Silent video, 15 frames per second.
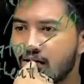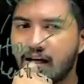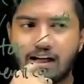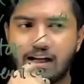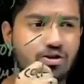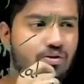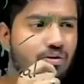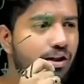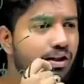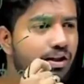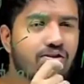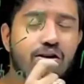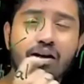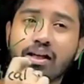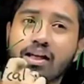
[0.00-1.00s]
Actually, it
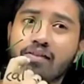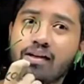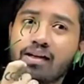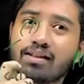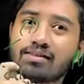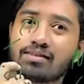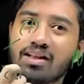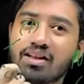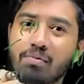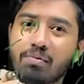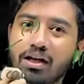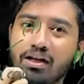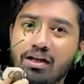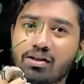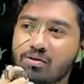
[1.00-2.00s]
is not giving us the
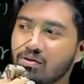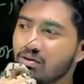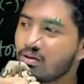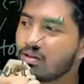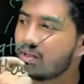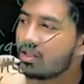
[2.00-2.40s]
remainder, no?